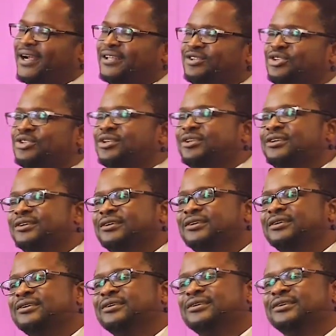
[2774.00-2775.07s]
Friends,
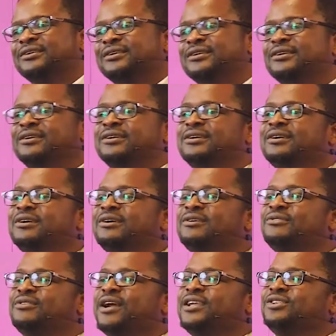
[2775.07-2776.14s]

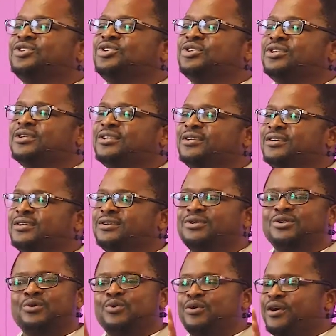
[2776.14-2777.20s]

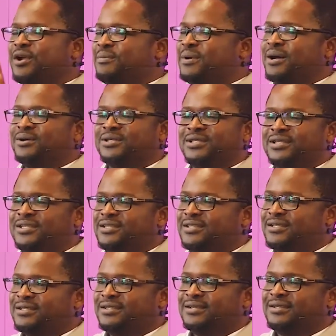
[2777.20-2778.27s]
don't worry about
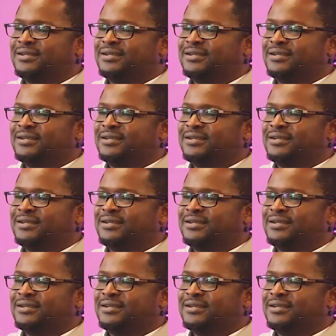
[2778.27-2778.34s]
it.